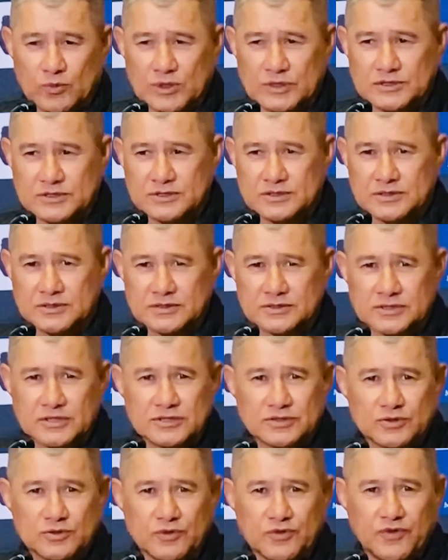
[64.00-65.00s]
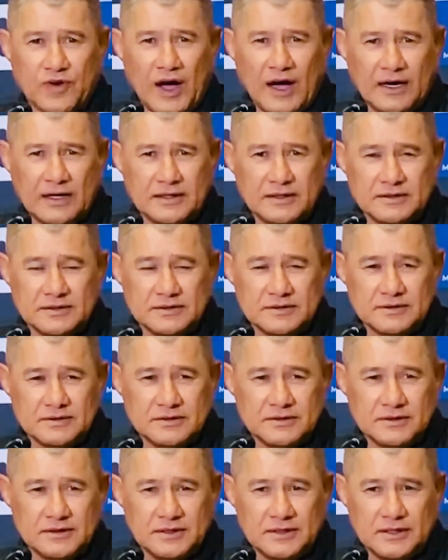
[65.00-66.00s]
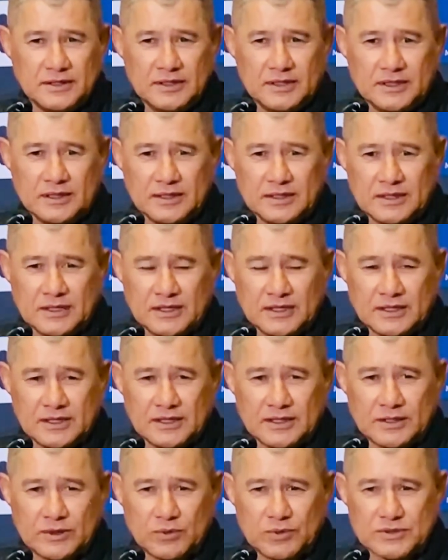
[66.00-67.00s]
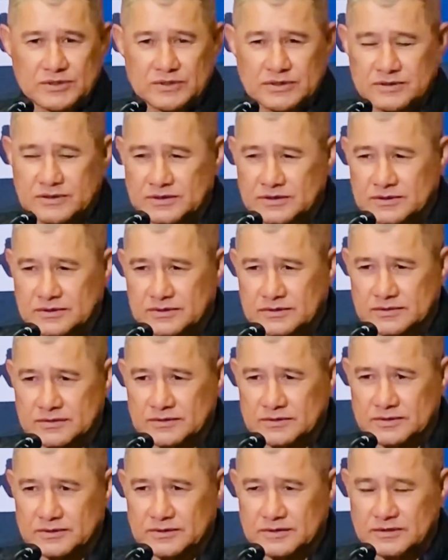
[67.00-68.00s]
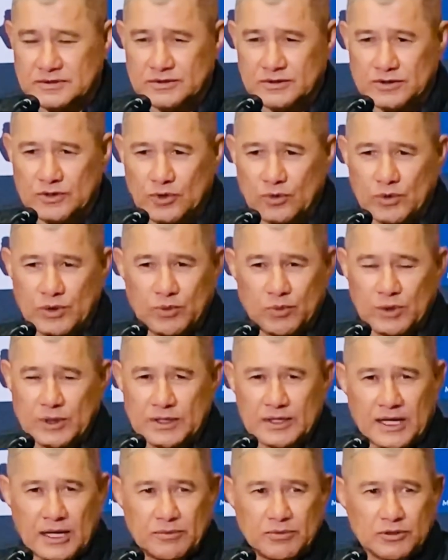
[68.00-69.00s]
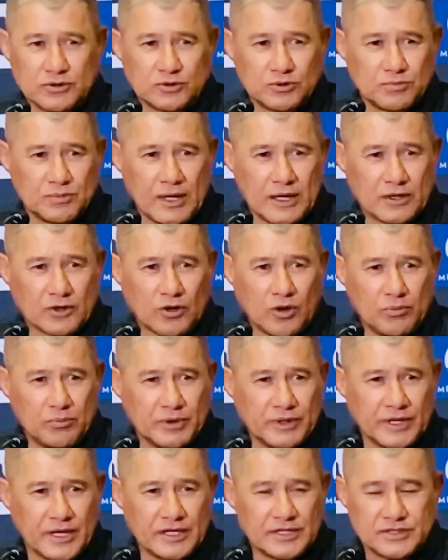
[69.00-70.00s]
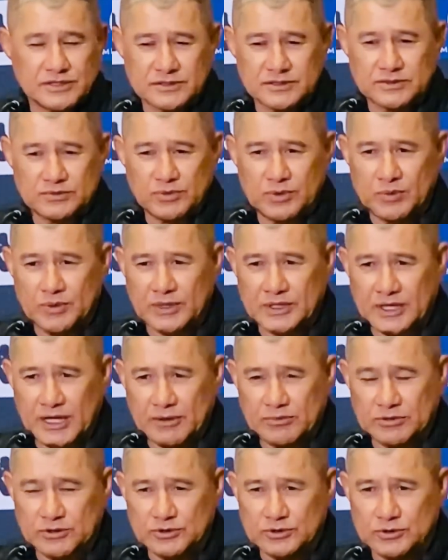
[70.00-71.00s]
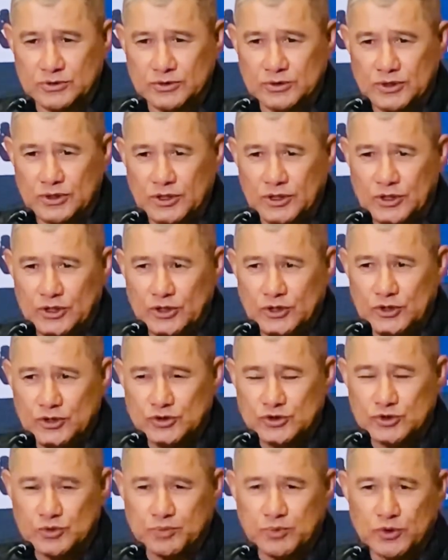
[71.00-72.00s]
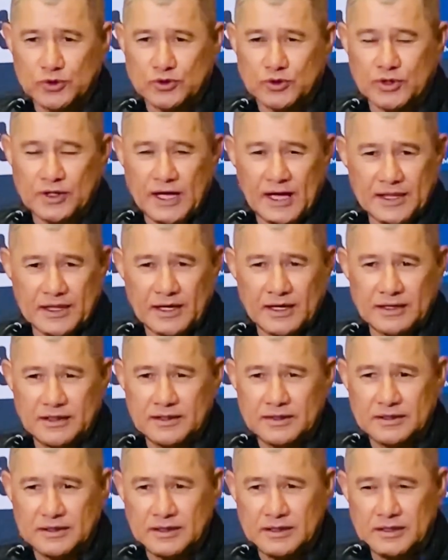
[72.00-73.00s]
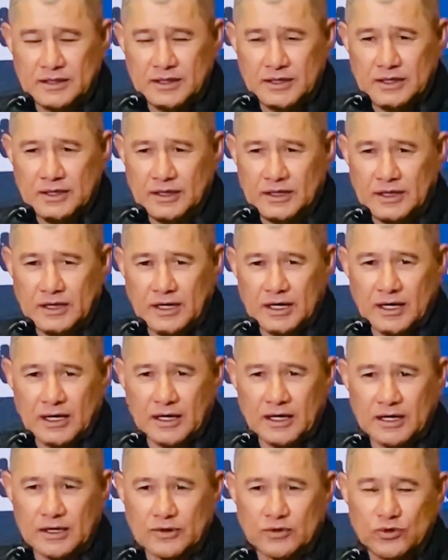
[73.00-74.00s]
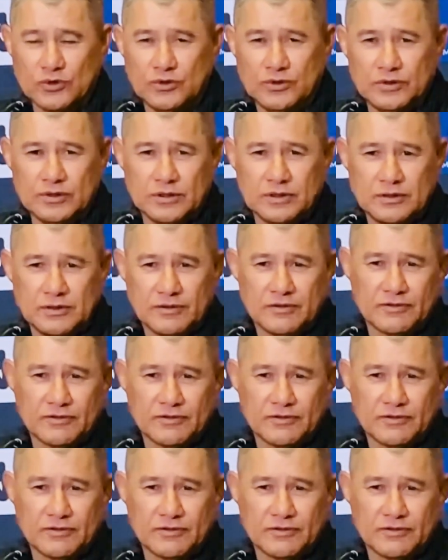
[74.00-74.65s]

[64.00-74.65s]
was just too far. There was, you know, we weren't able to make combinations. We weren't able to put together a good